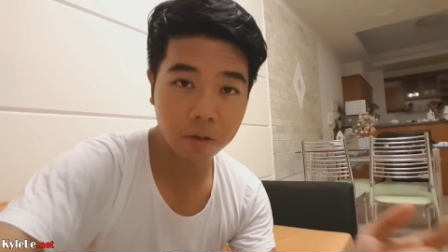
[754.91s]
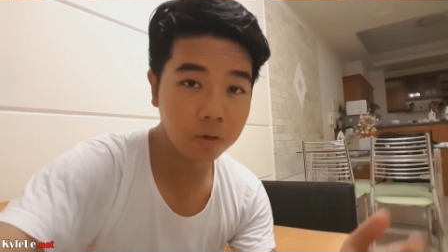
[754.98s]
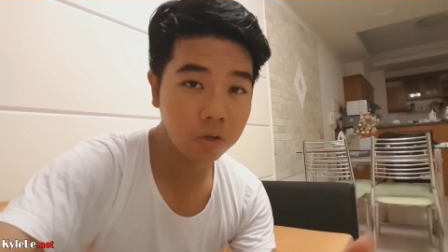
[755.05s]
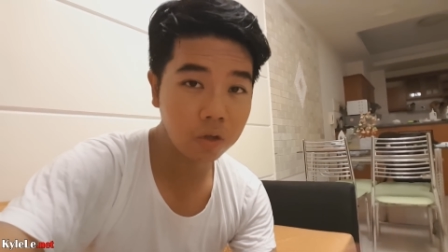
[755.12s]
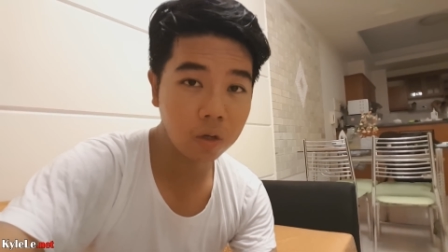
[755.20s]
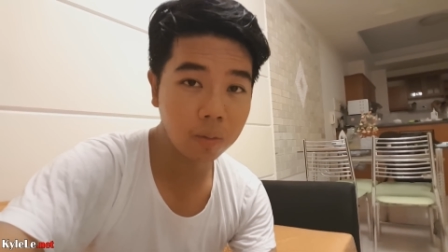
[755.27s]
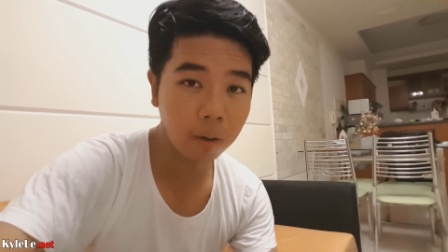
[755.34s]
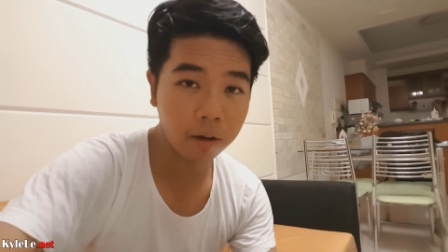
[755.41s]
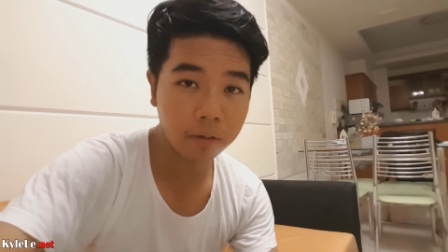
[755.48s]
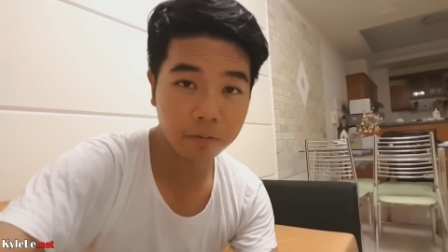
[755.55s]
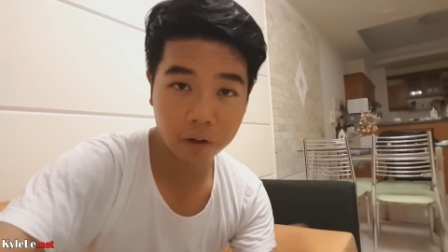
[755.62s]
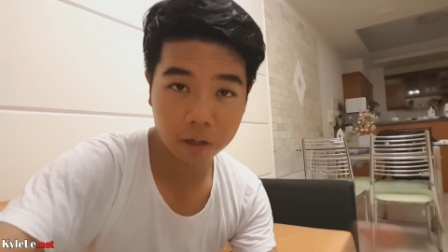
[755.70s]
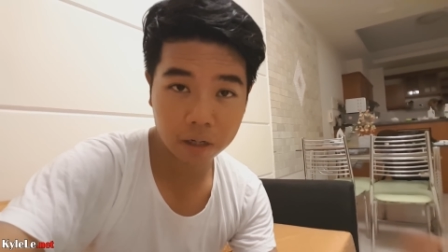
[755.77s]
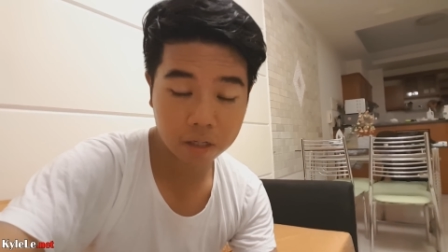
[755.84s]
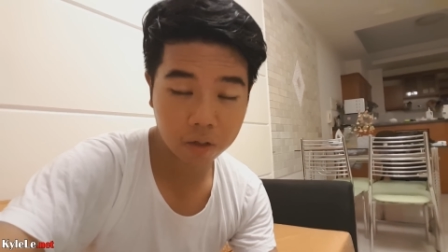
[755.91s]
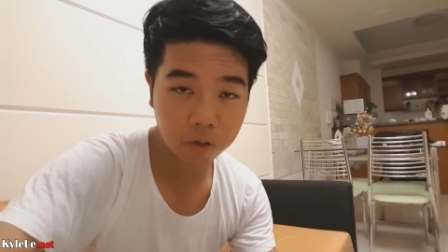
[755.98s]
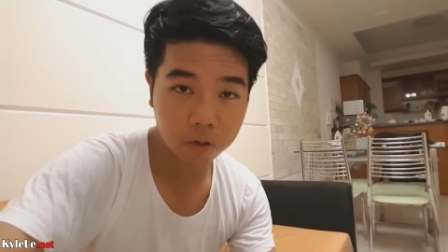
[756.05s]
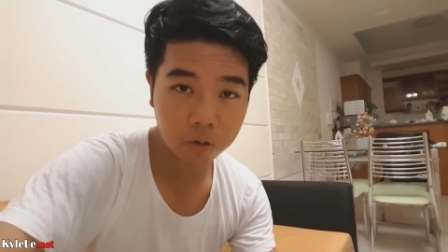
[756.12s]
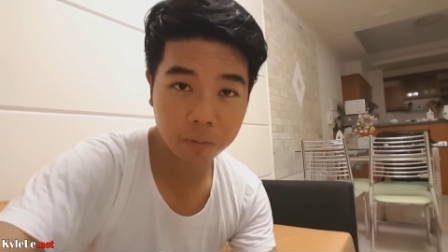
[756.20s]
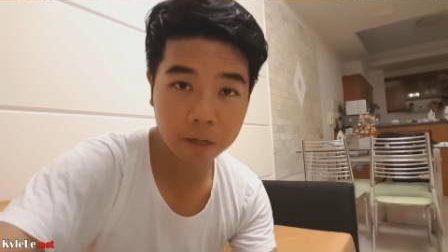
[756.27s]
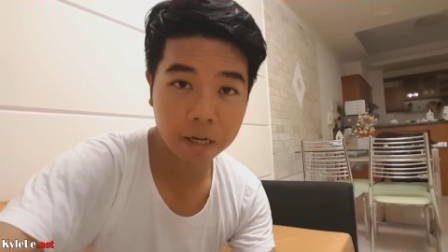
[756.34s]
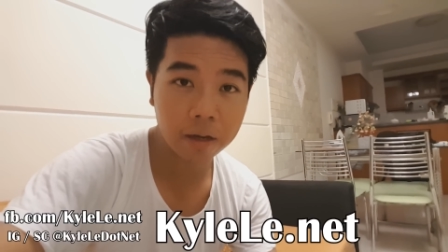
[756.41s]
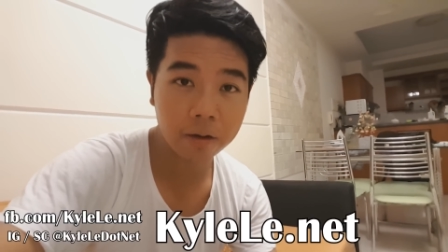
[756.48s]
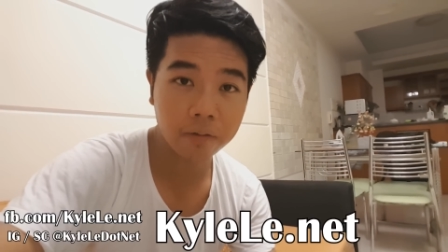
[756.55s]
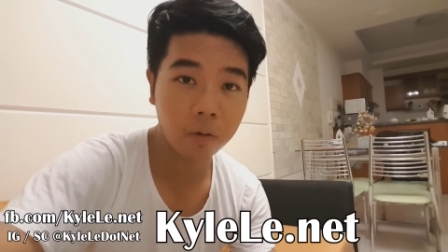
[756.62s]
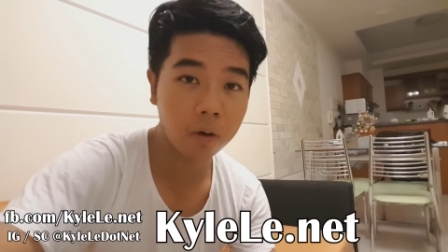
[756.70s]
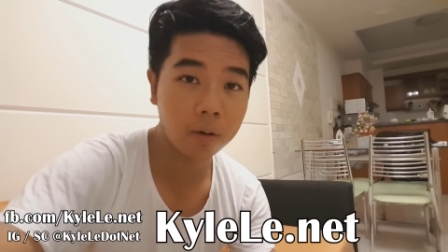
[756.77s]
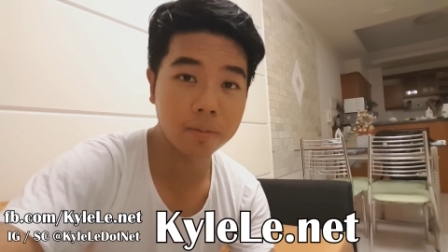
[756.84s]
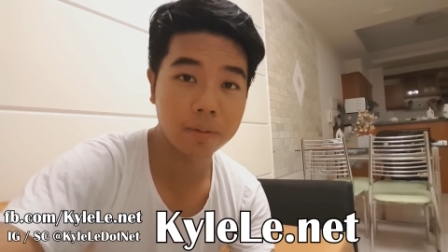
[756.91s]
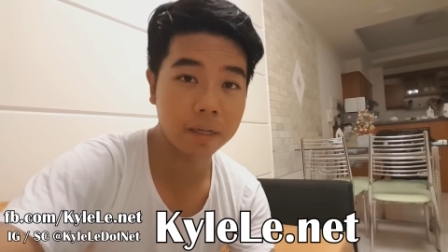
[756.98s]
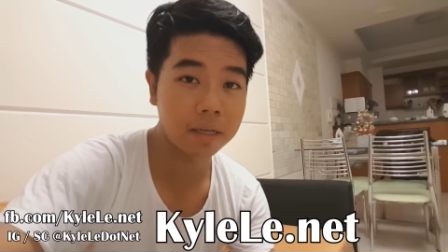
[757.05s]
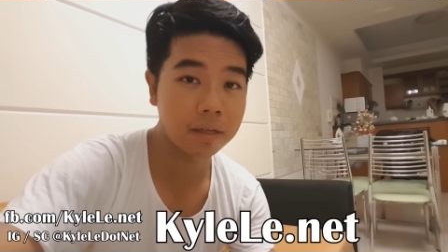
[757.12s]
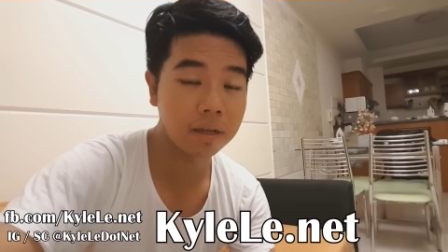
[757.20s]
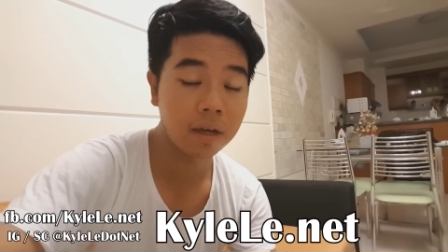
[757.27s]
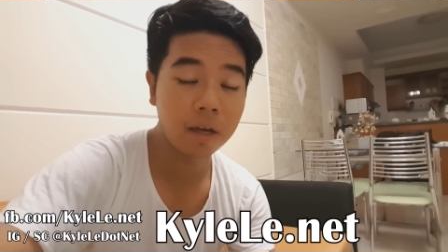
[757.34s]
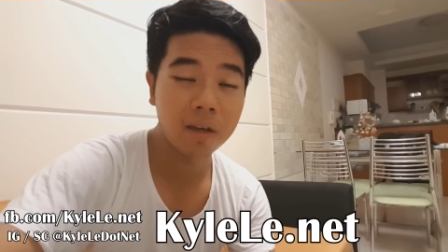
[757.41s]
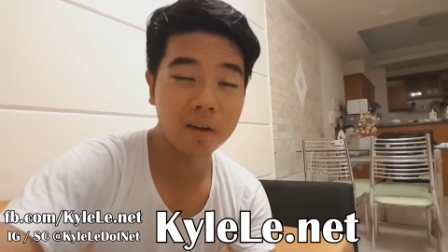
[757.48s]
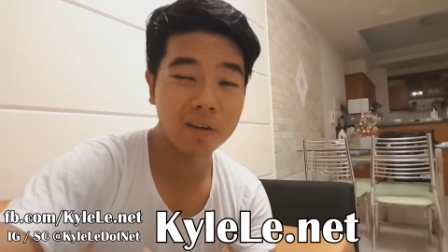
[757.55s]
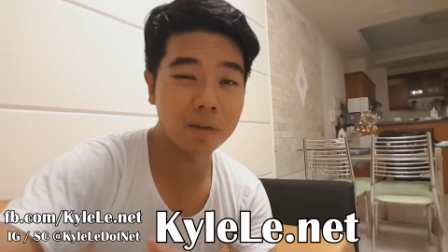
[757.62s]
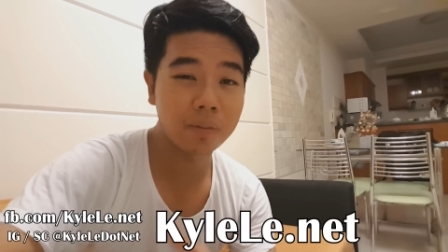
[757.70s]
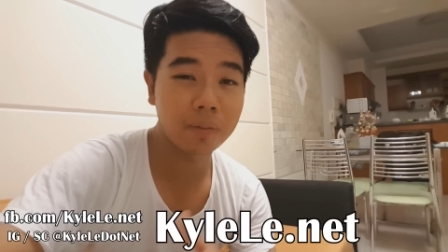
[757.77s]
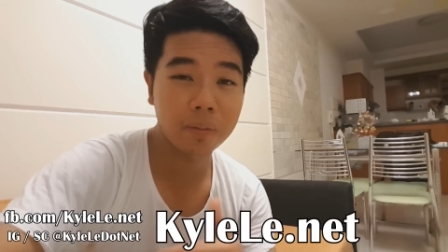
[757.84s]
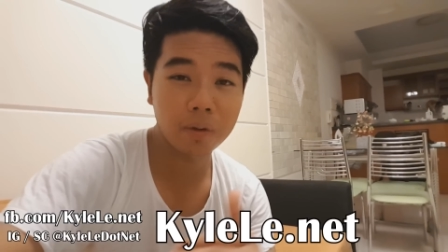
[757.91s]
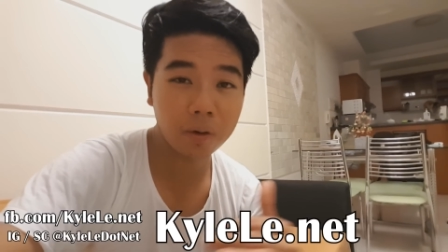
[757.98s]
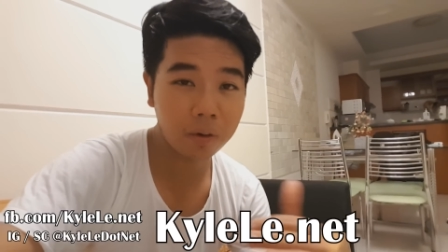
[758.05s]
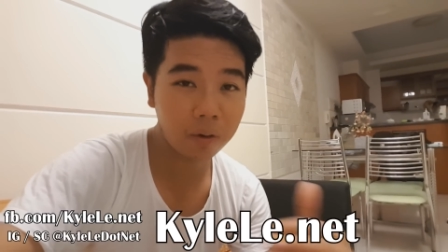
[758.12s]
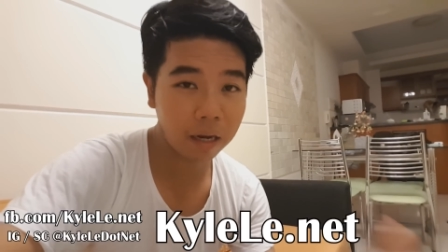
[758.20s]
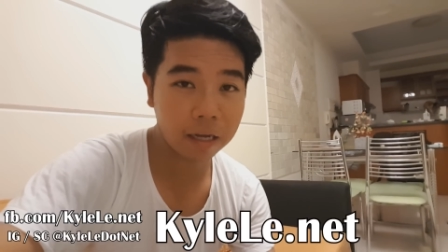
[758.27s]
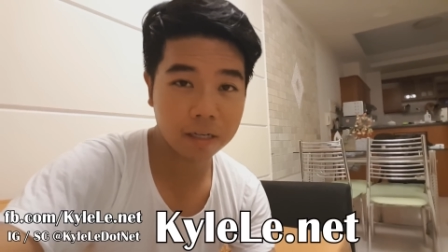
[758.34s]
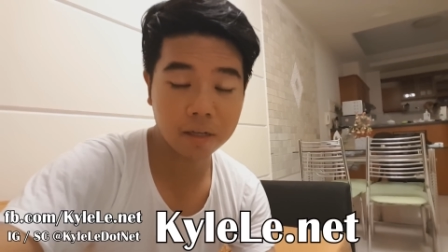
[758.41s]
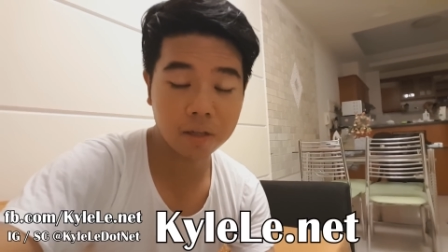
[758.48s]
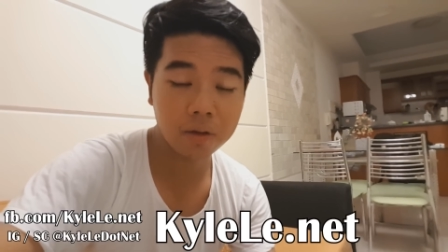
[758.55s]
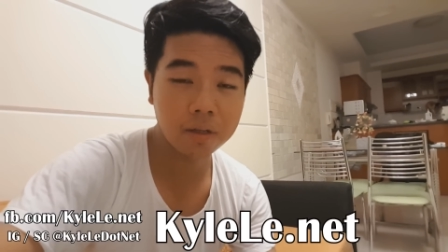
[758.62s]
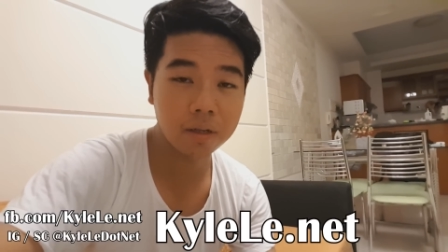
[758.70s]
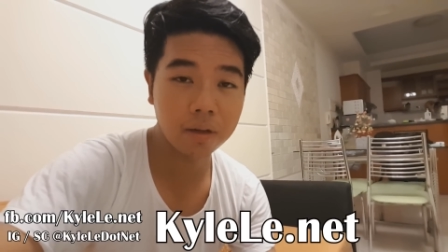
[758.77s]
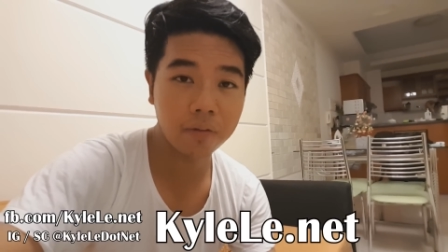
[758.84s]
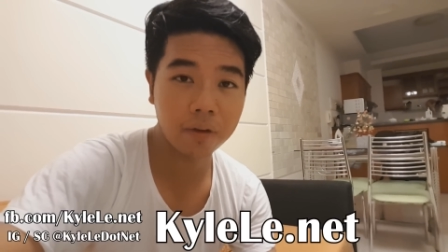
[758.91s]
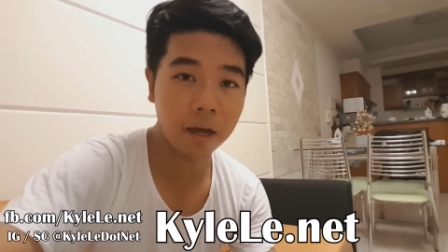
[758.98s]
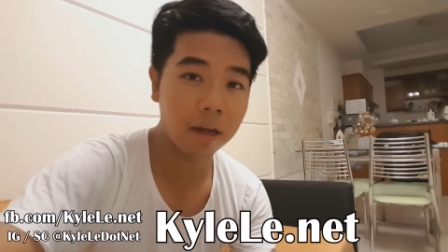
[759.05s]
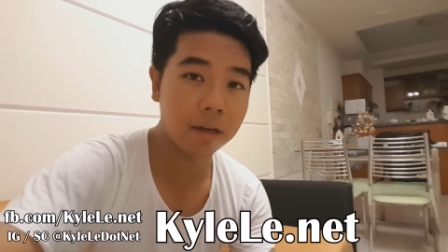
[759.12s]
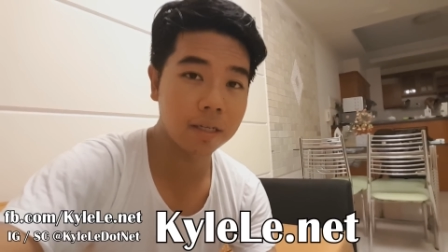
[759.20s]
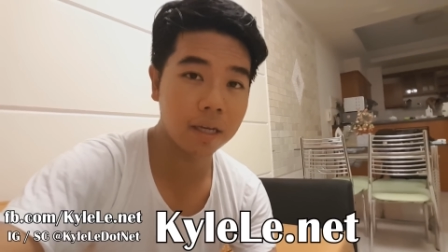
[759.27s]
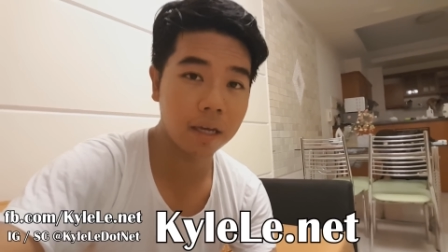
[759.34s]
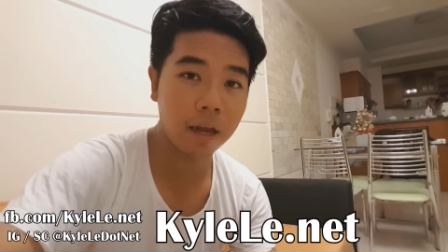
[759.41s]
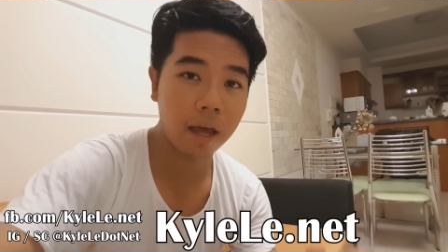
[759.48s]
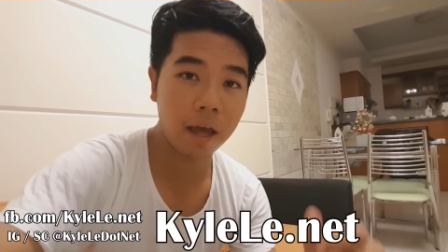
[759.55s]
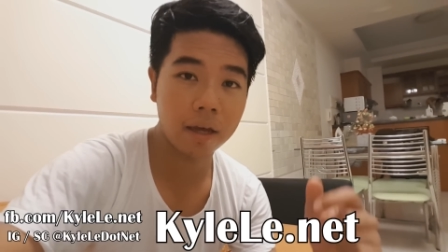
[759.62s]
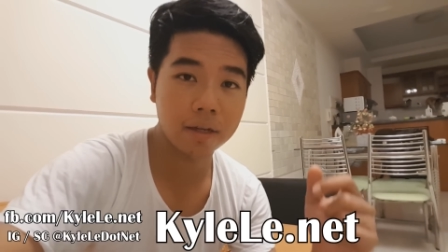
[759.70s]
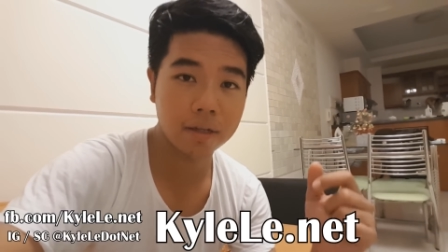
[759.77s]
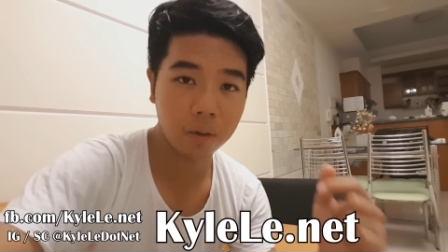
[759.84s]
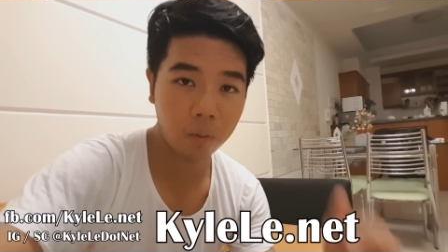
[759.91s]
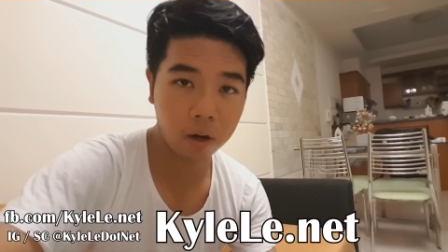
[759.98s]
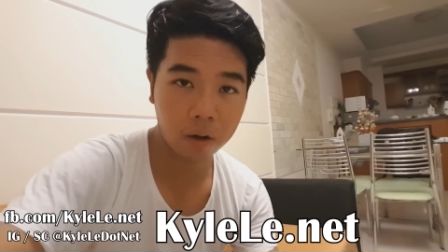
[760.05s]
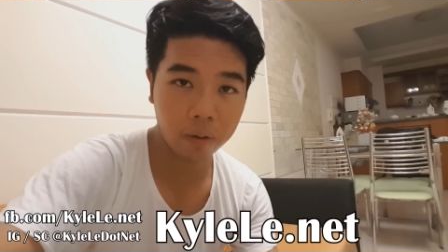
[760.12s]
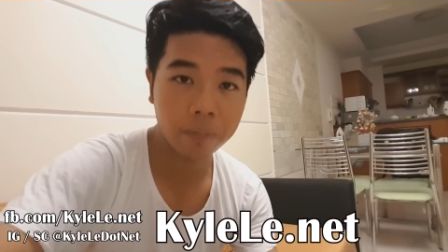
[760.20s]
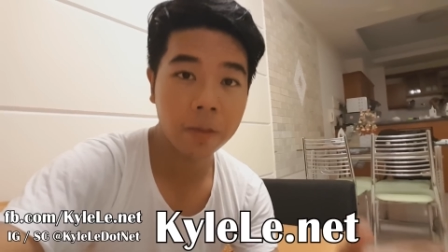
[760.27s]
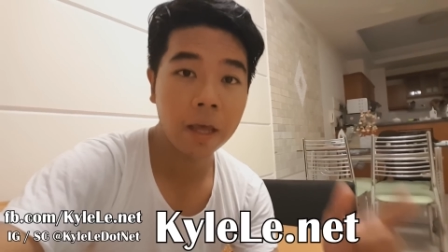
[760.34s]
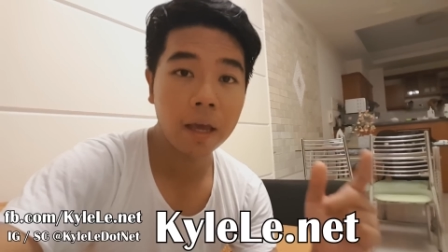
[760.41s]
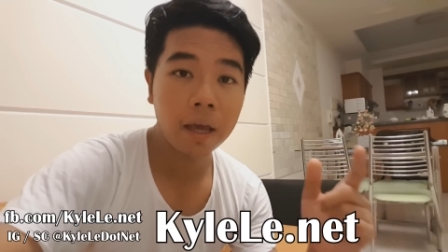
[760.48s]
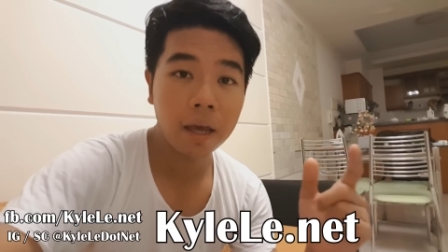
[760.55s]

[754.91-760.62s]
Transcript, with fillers: YouTube on various social media forms because there's some great exclusive content as well.